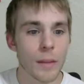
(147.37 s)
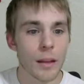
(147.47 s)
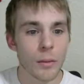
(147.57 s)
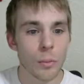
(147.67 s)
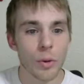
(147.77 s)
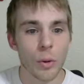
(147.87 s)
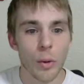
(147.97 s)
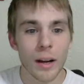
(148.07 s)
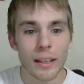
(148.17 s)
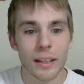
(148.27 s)
the
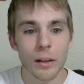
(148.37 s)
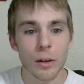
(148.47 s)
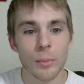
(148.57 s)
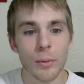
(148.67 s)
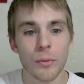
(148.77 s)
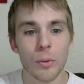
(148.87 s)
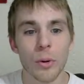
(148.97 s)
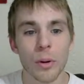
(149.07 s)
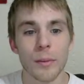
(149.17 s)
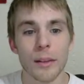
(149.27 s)
1 year
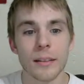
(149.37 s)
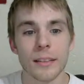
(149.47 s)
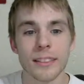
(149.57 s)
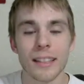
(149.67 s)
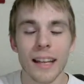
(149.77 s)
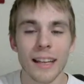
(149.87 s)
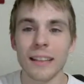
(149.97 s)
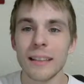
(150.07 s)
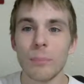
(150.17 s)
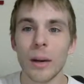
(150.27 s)
performed
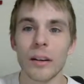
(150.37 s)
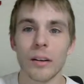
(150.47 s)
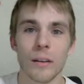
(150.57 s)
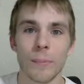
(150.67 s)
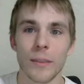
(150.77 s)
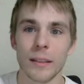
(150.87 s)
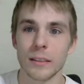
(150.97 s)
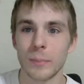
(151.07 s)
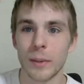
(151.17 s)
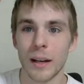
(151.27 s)
slightly better than
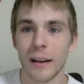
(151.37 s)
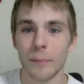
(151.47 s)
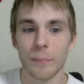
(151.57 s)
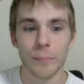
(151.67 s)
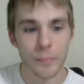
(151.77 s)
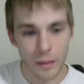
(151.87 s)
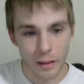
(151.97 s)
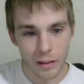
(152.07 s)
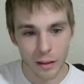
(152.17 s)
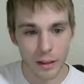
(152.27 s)
SPY.
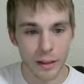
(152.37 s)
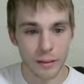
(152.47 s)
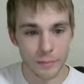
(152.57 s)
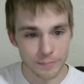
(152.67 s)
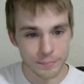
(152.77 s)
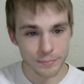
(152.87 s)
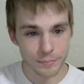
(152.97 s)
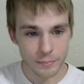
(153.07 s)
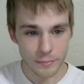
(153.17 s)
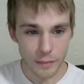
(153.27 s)
Okay,
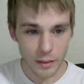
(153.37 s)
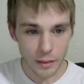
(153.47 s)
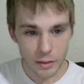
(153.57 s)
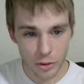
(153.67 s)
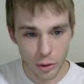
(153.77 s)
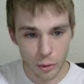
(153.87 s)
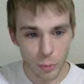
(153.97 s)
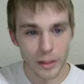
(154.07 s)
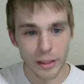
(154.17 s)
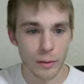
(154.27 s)
so the
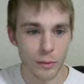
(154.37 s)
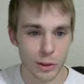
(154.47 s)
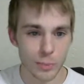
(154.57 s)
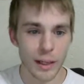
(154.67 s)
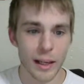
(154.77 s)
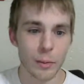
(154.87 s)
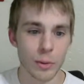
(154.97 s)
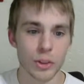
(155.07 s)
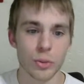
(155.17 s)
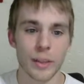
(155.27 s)
1 year for SPY
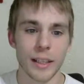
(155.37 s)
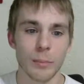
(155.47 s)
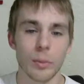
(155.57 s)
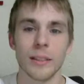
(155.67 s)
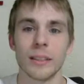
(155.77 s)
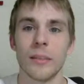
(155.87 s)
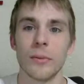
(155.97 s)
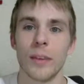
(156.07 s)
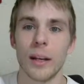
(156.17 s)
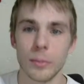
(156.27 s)
was
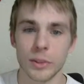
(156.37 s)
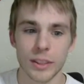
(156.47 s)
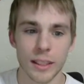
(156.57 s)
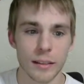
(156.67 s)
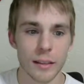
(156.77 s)
28.75%,